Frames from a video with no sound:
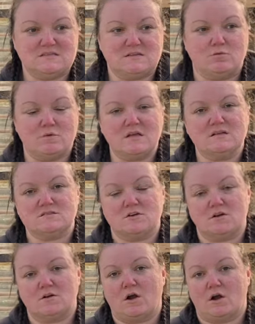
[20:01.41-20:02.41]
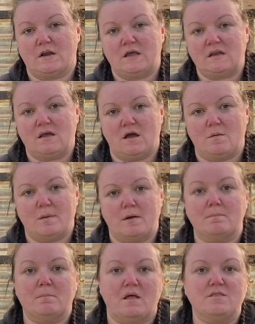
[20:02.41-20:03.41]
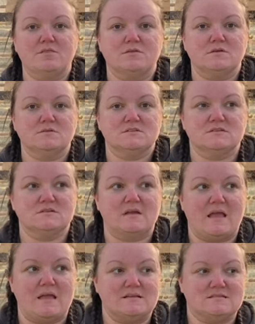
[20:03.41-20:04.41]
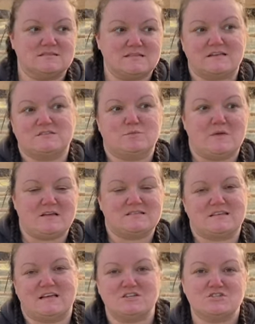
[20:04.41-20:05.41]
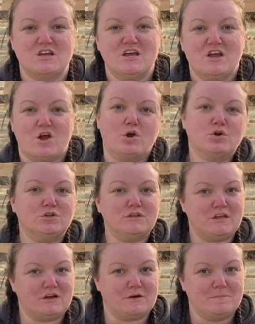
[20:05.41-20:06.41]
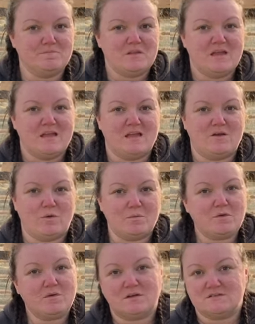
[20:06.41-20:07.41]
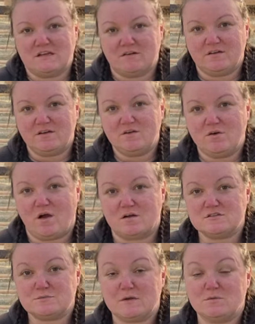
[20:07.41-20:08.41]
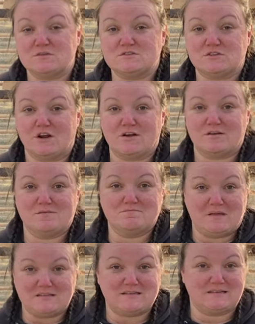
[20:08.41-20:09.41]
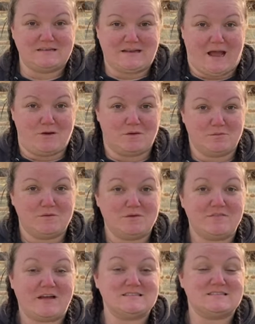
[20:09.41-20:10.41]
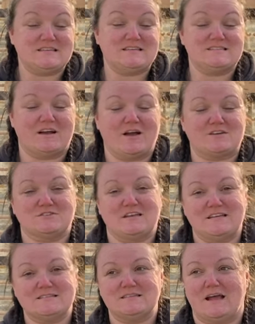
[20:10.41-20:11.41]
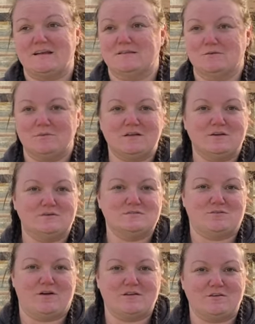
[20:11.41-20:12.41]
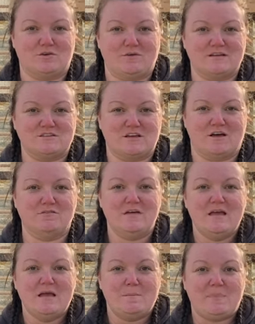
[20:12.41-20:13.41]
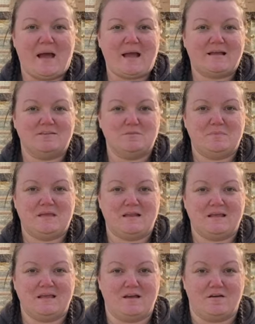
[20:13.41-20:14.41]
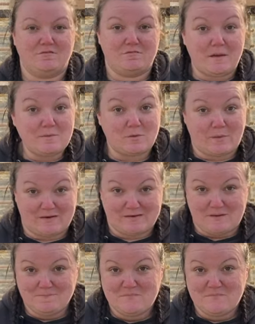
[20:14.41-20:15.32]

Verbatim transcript: that we can start our garden about a month to six weeks-ish earlier. When we were in Ontario, our spring would start basically now, or we would have had seeds actually inside in the windows or on a growing shelf back at the beginning of February.